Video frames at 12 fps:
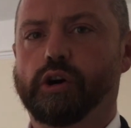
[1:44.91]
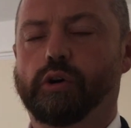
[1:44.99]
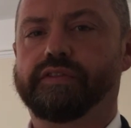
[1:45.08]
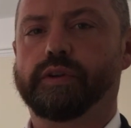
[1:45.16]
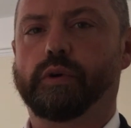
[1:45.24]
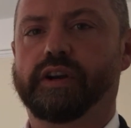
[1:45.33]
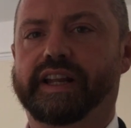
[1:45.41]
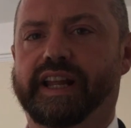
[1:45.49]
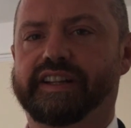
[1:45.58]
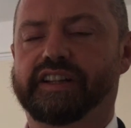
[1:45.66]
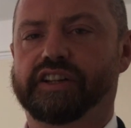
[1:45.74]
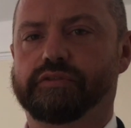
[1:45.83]
or if you want to get
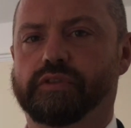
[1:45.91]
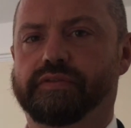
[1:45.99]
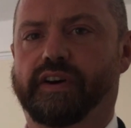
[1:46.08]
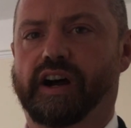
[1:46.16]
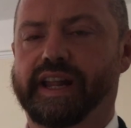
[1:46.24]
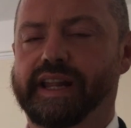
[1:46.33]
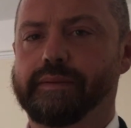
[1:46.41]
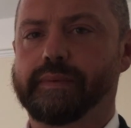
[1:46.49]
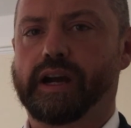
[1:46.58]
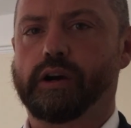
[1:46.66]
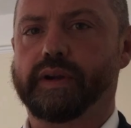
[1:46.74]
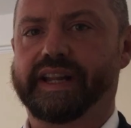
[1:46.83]
in touch with us via email,